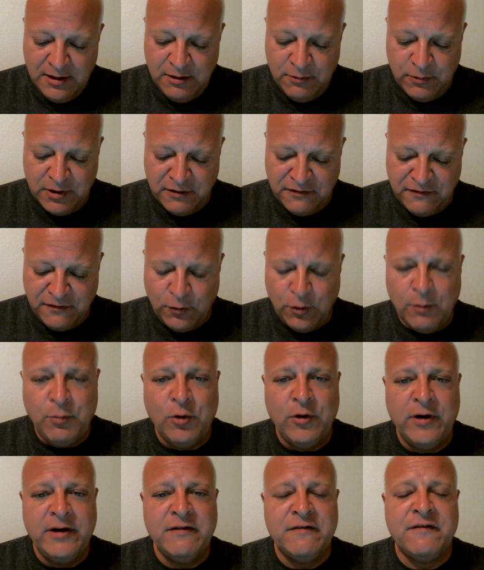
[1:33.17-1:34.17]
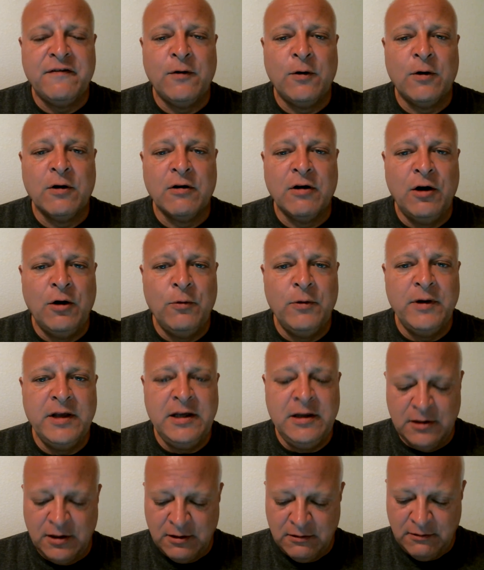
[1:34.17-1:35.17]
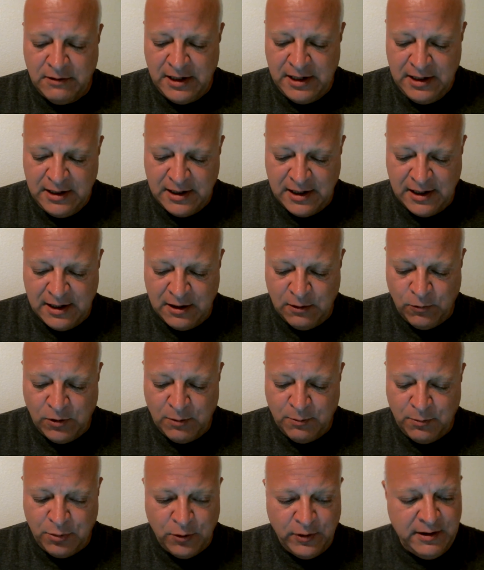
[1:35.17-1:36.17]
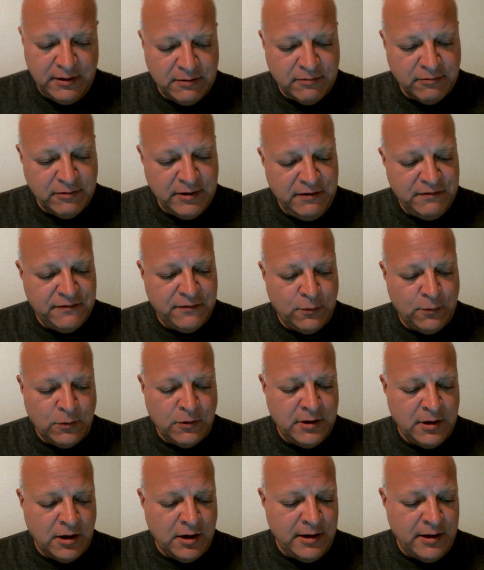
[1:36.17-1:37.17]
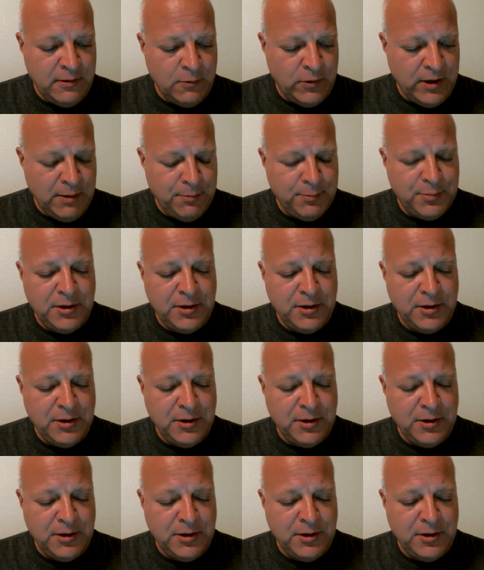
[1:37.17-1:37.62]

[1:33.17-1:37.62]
with a 4.40 ERA and a 1.349 WHIP.